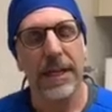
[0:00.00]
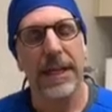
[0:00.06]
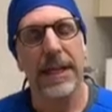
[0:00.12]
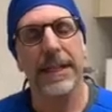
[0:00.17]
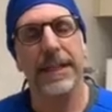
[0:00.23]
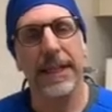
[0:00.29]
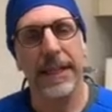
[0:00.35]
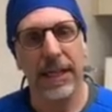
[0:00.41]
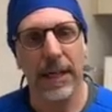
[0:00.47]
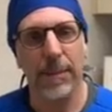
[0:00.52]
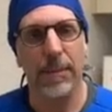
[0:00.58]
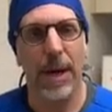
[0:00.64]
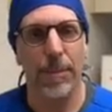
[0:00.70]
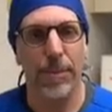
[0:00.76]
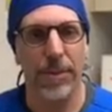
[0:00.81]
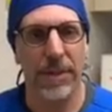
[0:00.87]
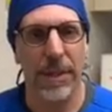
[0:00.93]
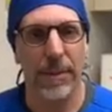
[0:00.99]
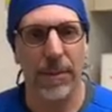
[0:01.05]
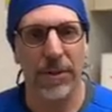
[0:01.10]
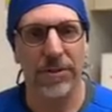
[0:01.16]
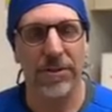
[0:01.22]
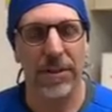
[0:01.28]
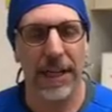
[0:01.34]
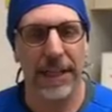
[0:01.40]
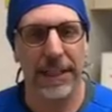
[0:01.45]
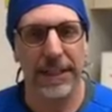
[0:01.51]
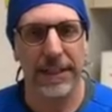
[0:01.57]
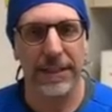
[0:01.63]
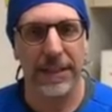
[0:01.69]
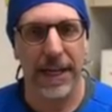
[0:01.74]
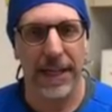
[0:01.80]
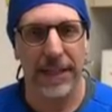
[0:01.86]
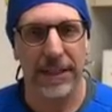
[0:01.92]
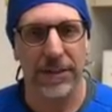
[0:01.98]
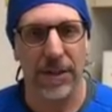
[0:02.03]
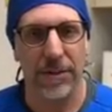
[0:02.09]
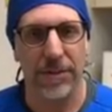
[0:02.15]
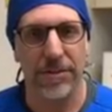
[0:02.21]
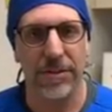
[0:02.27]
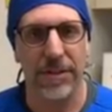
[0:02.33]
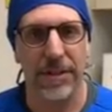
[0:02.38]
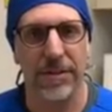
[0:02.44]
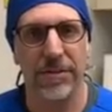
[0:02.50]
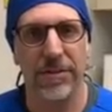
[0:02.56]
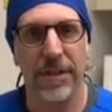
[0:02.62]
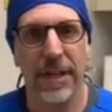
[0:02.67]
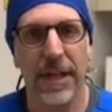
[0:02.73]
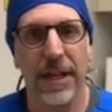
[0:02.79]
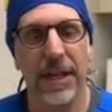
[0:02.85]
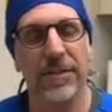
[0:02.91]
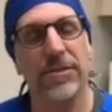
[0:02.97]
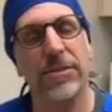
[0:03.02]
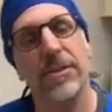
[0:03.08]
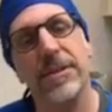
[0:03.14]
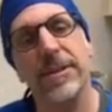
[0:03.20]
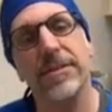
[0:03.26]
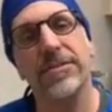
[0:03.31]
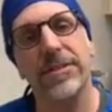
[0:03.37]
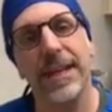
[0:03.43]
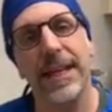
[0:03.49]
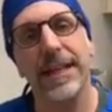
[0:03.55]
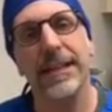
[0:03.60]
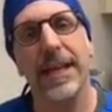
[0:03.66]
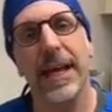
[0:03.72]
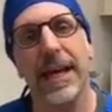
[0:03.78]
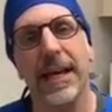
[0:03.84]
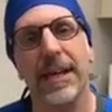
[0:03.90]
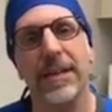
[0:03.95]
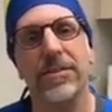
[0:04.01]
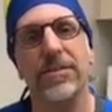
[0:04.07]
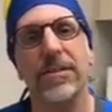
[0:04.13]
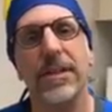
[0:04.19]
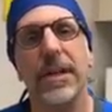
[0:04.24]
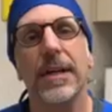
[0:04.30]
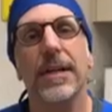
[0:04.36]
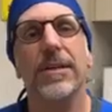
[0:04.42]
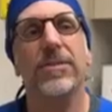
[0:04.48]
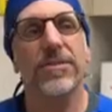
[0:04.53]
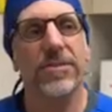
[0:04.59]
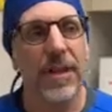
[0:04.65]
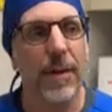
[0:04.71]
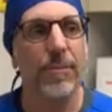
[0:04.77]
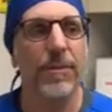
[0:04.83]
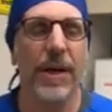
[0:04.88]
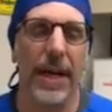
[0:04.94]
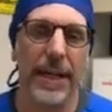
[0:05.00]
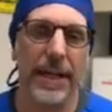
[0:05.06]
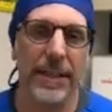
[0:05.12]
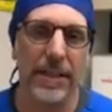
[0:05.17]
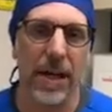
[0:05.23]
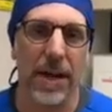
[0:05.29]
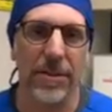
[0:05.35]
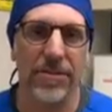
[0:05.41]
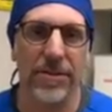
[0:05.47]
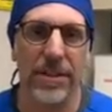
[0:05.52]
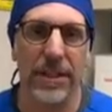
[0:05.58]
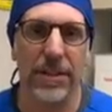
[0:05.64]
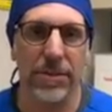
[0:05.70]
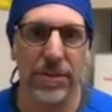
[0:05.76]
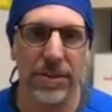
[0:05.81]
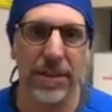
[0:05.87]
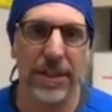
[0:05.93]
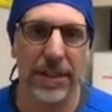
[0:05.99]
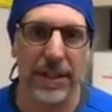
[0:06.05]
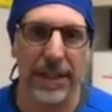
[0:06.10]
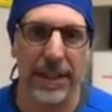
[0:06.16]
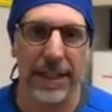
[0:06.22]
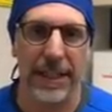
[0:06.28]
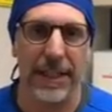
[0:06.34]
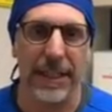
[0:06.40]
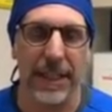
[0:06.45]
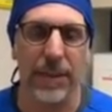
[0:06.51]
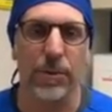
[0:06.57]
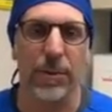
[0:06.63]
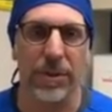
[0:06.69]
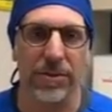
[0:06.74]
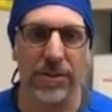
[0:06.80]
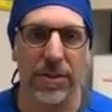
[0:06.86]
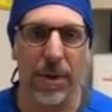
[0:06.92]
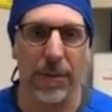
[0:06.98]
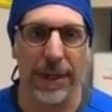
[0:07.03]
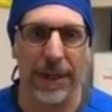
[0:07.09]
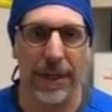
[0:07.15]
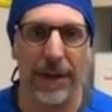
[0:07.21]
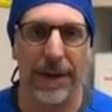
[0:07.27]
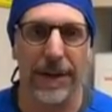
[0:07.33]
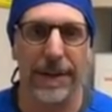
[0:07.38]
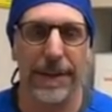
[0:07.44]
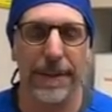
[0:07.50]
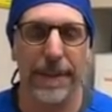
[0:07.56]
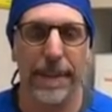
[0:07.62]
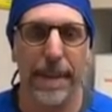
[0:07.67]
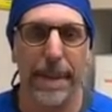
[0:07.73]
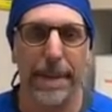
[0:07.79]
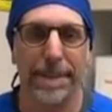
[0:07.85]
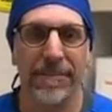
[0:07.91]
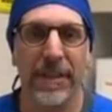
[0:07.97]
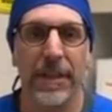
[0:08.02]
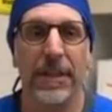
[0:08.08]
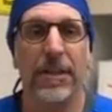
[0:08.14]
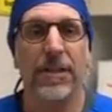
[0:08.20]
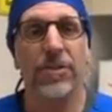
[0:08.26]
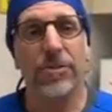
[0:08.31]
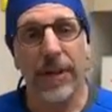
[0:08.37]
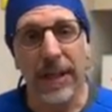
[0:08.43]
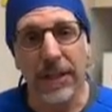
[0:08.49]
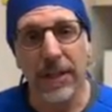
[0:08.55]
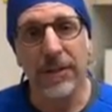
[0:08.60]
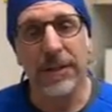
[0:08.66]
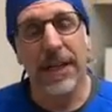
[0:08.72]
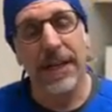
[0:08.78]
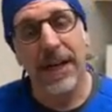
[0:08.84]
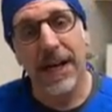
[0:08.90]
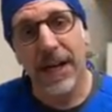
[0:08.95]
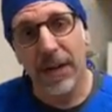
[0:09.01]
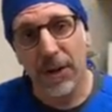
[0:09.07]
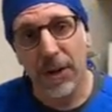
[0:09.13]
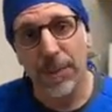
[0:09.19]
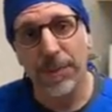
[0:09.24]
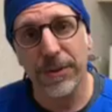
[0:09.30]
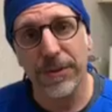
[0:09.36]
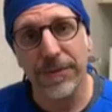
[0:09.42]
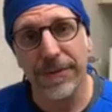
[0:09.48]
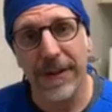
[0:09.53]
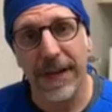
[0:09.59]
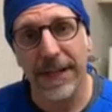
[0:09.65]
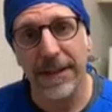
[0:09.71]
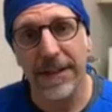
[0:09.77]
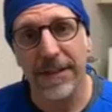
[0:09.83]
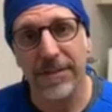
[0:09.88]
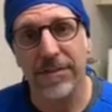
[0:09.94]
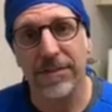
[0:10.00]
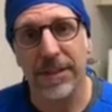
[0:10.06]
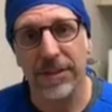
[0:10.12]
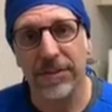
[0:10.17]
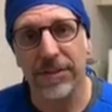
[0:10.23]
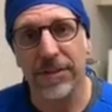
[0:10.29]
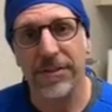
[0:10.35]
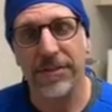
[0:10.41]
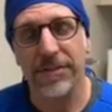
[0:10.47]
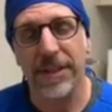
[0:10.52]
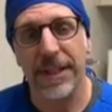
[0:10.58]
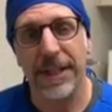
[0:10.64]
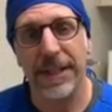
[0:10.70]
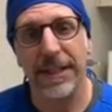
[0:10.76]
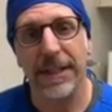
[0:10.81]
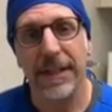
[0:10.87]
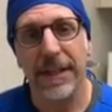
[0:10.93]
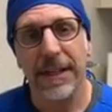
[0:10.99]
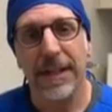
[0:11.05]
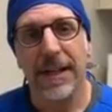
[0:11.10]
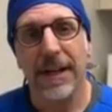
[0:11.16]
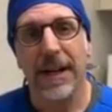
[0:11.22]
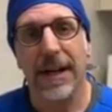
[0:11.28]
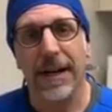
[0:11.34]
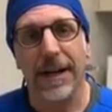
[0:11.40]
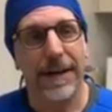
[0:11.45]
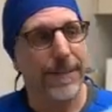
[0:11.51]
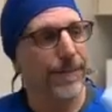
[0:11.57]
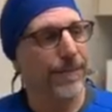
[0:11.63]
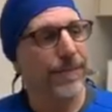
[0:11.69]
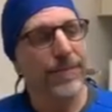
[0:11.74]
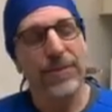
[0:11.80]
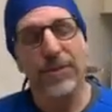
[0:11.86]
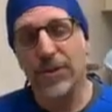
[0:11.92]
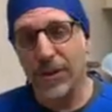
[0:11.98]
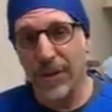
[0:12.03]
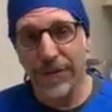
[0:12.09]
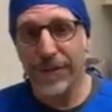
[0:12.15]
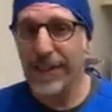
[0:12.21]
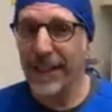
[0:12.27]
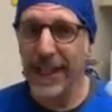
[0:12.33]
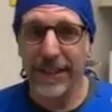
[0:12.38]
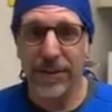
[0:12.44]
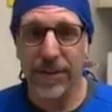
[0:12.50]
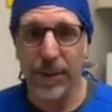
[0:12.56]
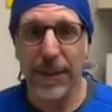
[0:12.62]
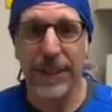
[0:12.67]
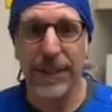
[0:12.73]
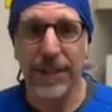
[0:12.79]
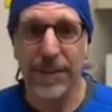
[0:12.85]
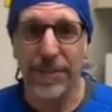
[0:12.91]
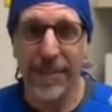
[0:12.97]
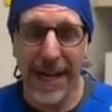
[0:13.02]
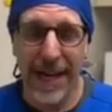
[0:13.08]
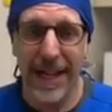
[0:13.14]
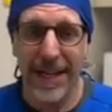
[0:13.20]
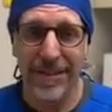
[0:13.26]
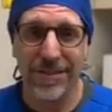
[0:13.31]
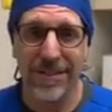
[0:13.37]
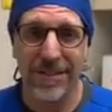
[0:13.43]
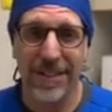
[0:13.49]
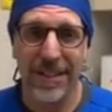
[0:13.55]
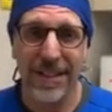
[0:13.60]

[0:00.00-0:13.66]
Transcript: and they come up with the most likely diagnosis. And so the skin has some diagnostic utility in what's going on. So I hope you find this interesting. Don't forget to wear your mask,